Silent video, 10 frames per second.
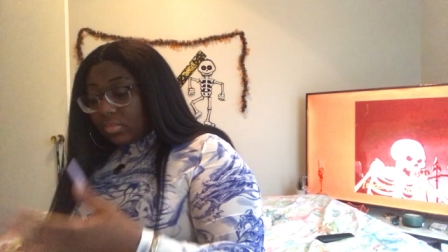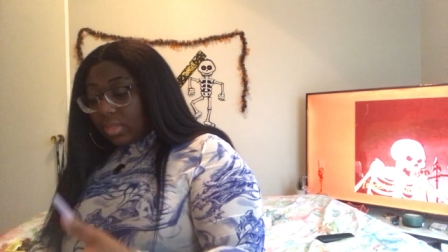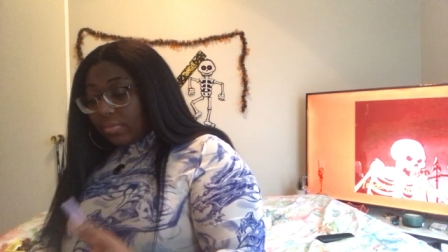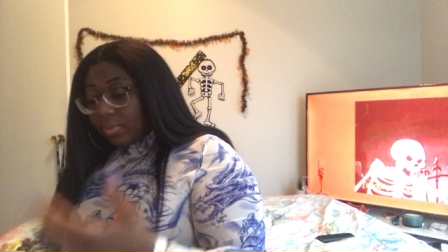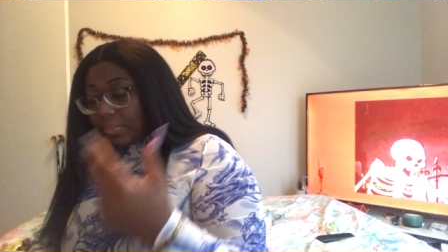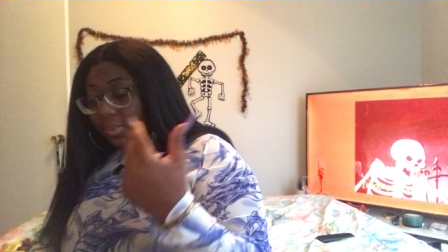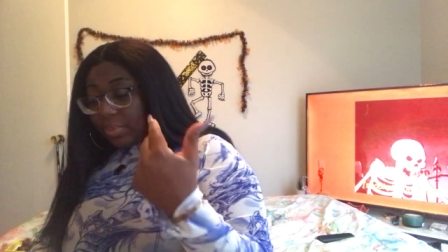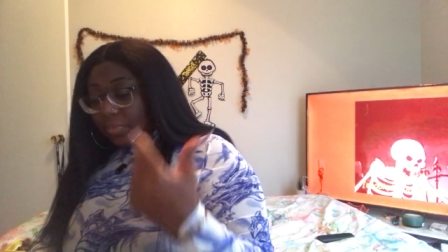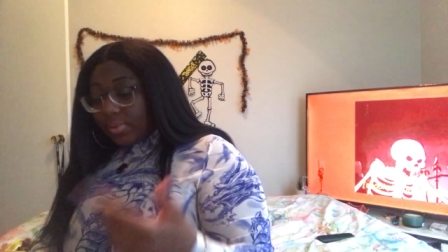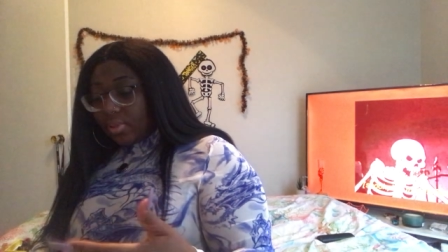of the
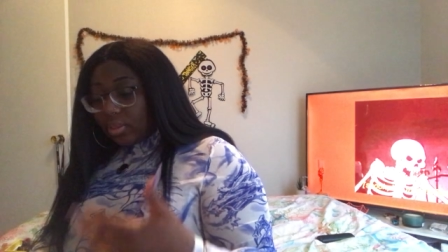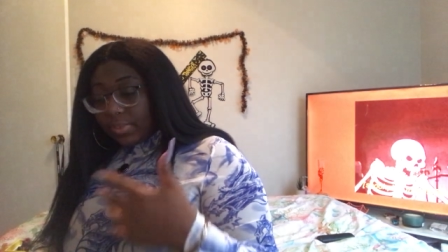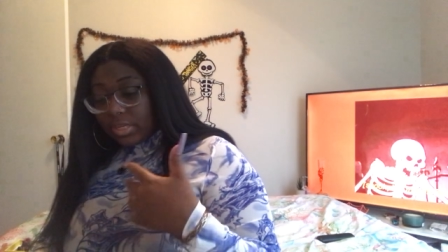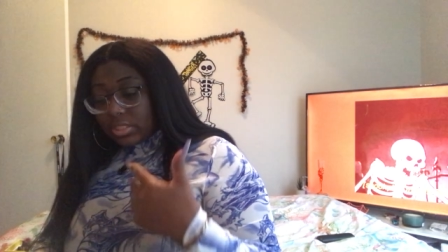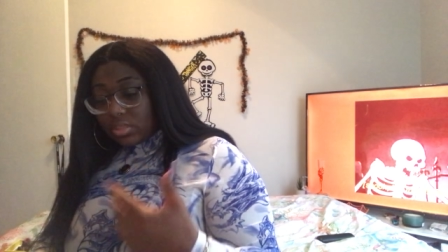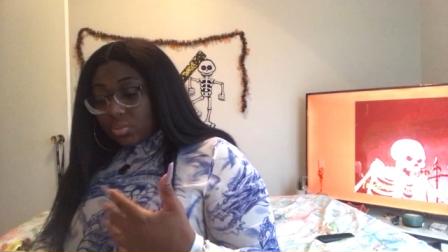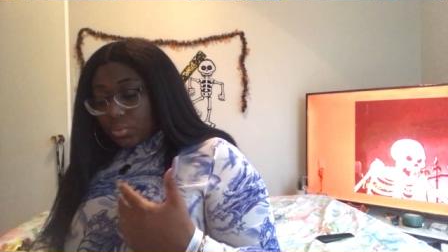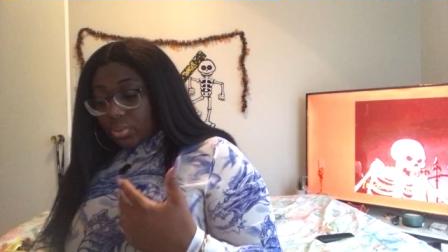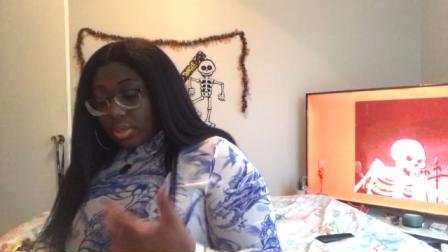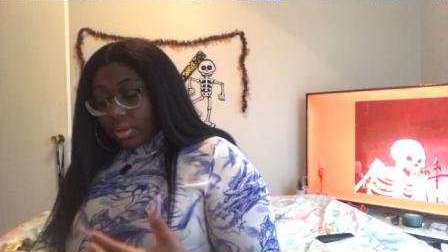people or the person
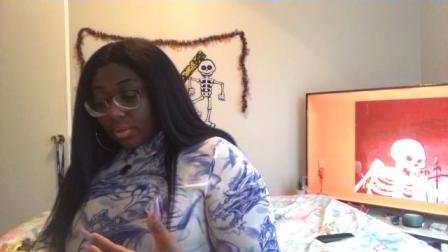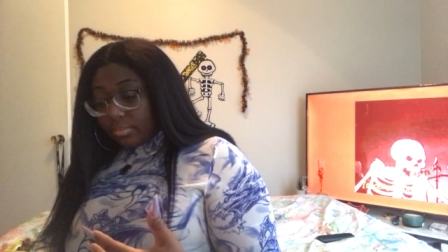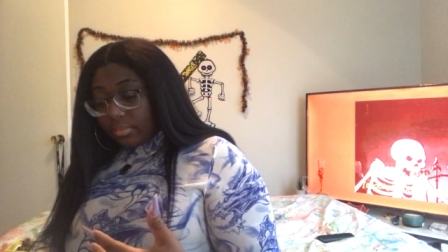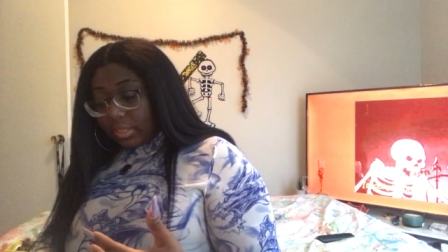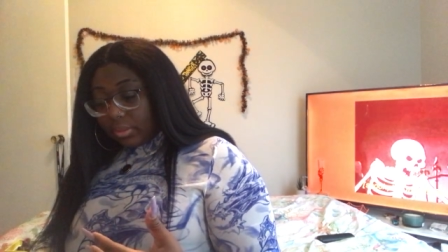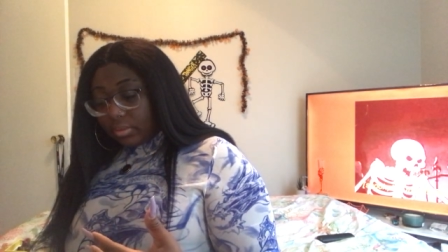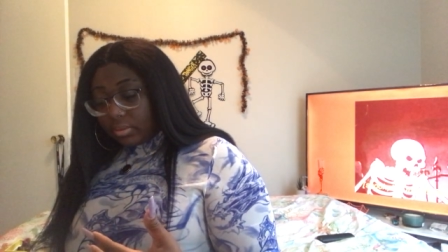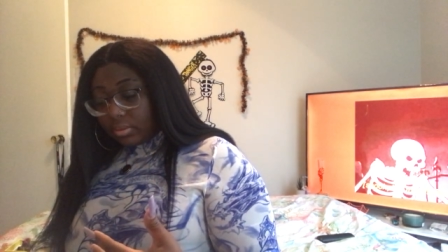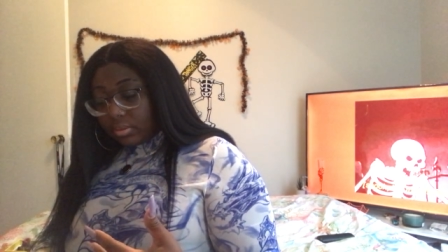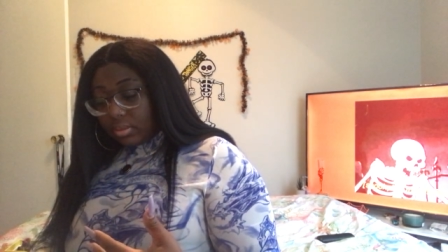who's hurt me.
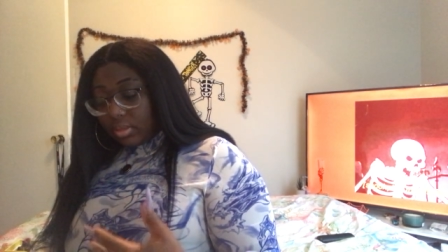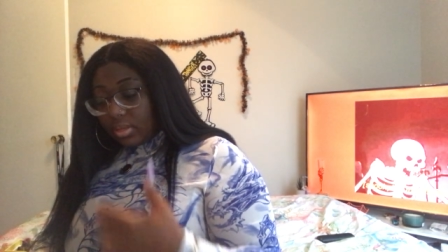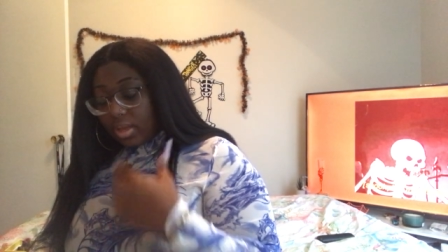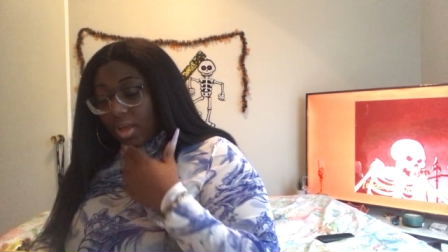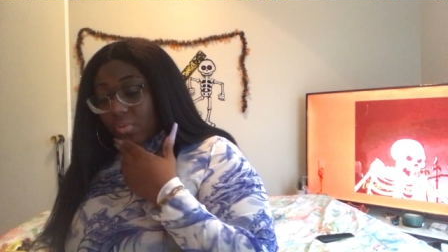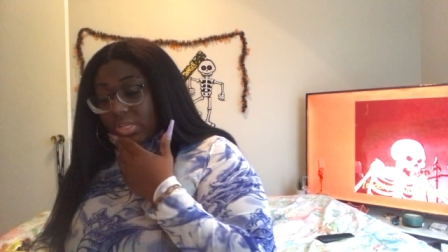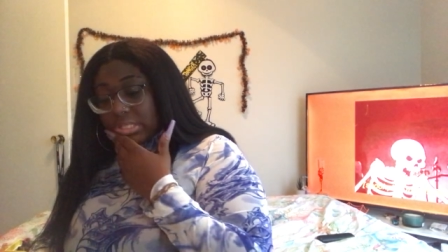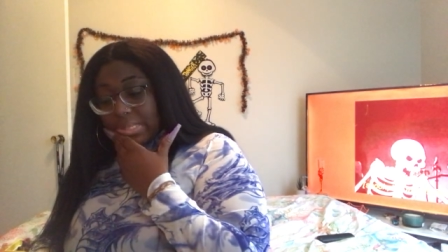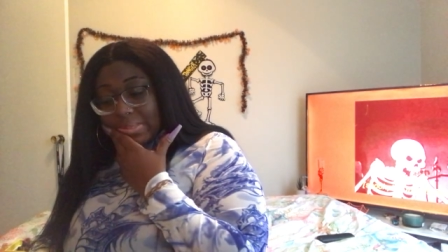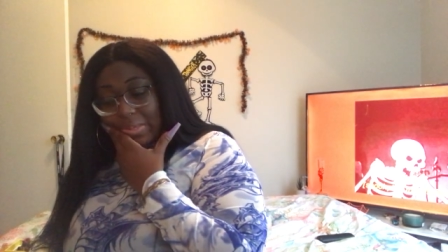I wish
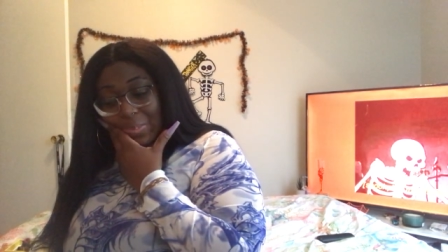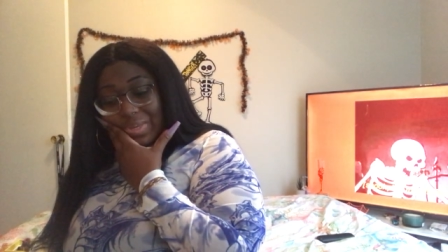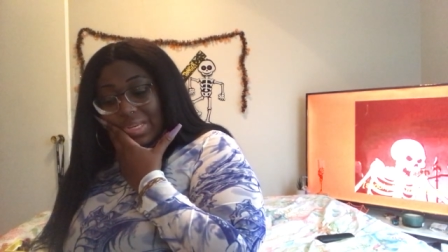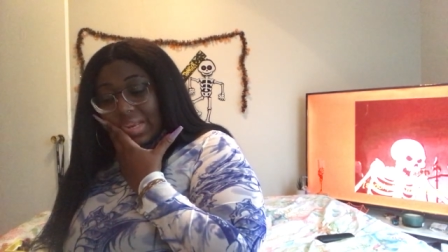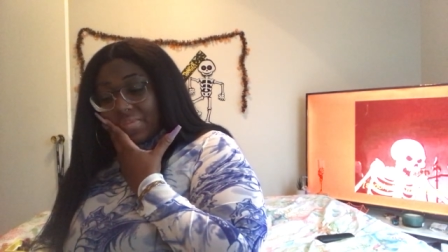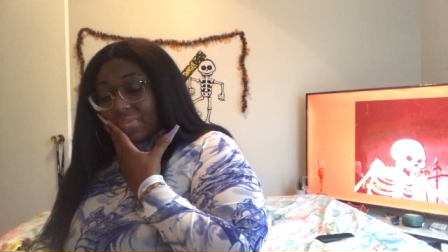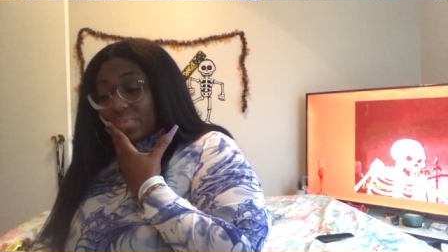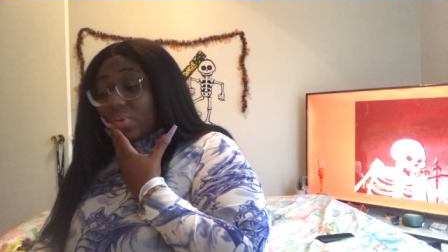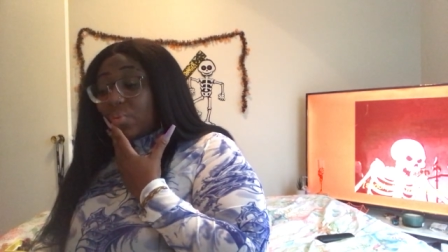things could be different. We